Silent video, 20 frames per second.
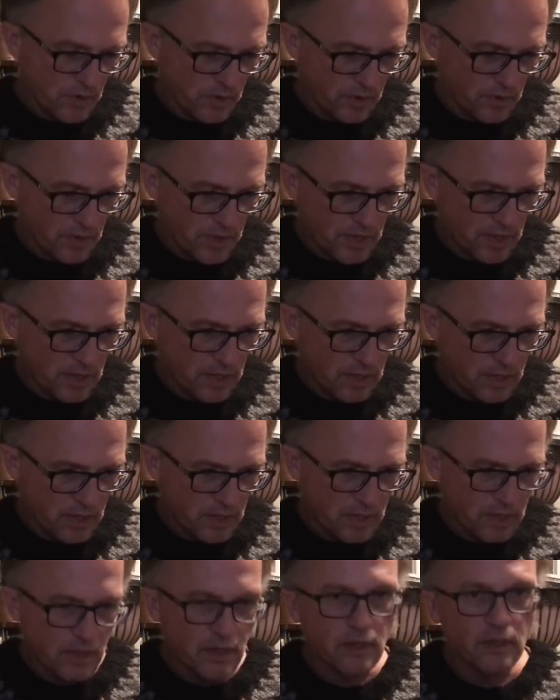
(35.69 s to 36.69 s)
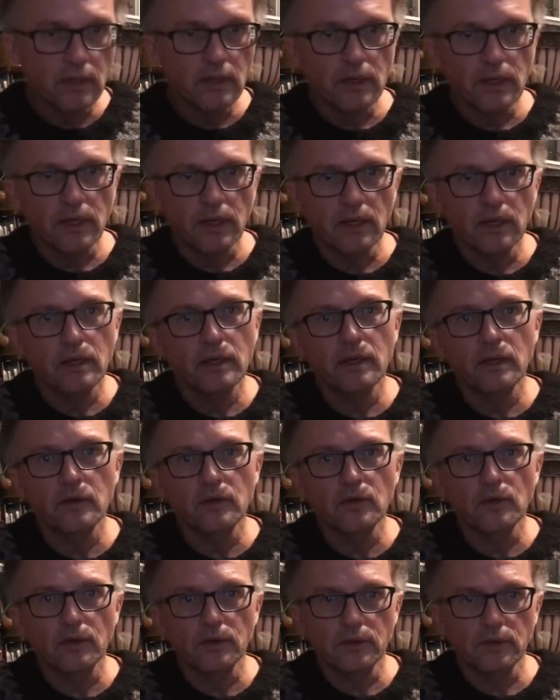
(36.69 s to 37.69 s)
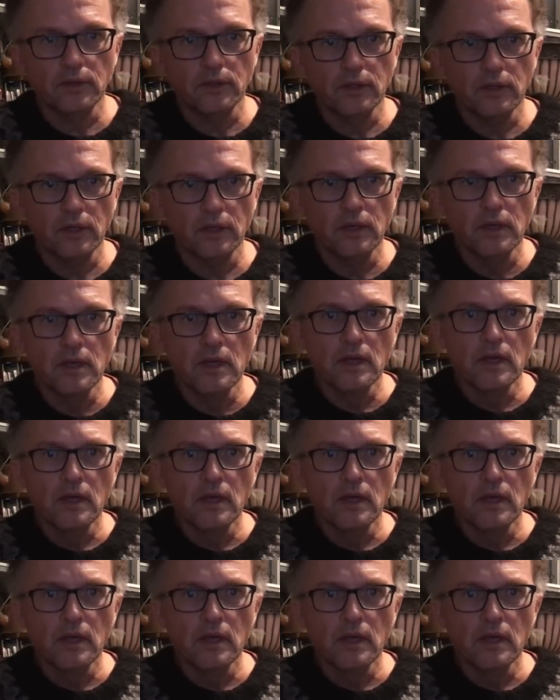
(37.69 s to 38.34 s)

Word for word: Greenland and Antarctica,